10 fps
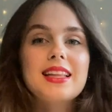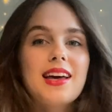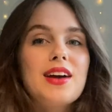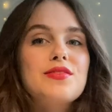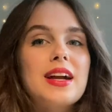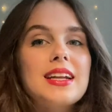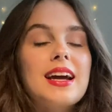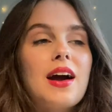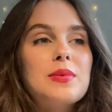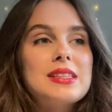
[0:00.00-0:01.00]
that I read
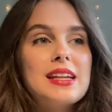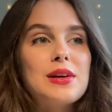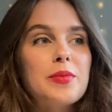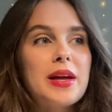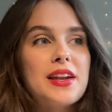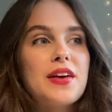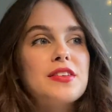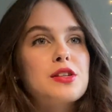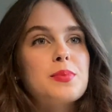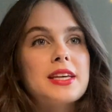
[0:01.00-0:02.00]
it. I was a little bit
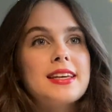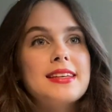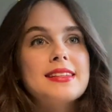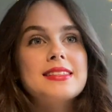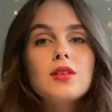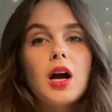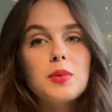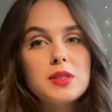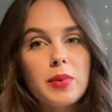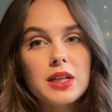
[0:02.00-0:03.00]
nervous because I
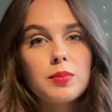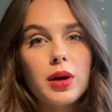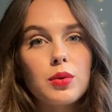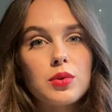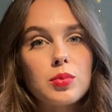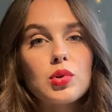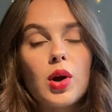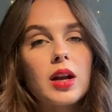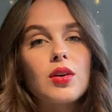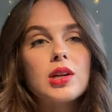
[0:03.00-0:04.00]
was spending my Audible
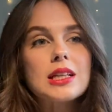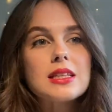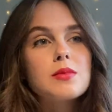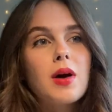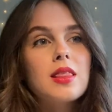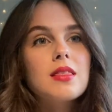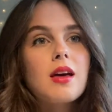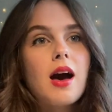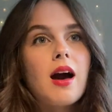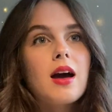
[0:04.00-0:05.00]
credit on it this month
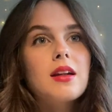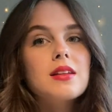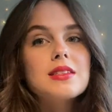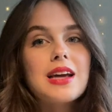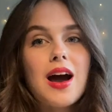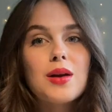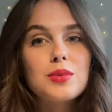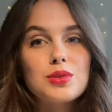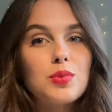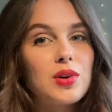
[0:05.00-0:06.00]
and I
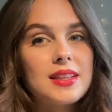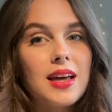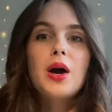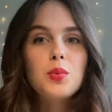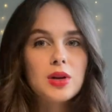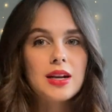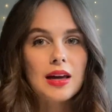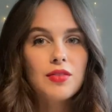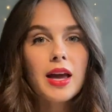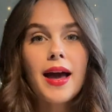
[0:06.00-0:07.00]
was worried that I wouldn't
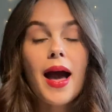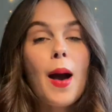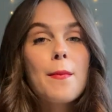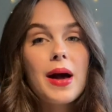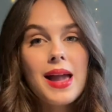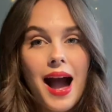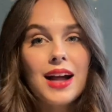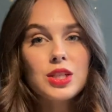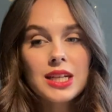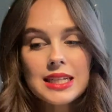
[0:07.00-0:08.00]
love it, but I
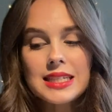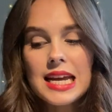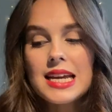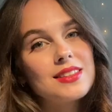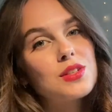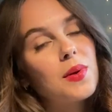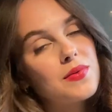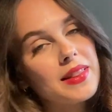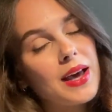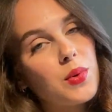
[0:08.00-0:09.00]
actually did. So I
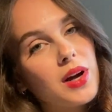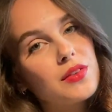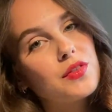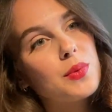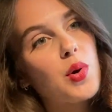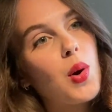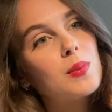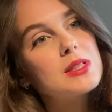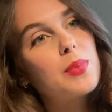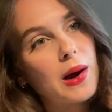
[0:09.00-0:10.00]
read that one for the
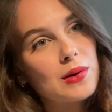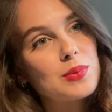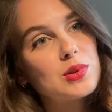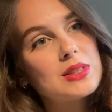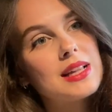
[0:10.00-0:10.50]
prompt paranormal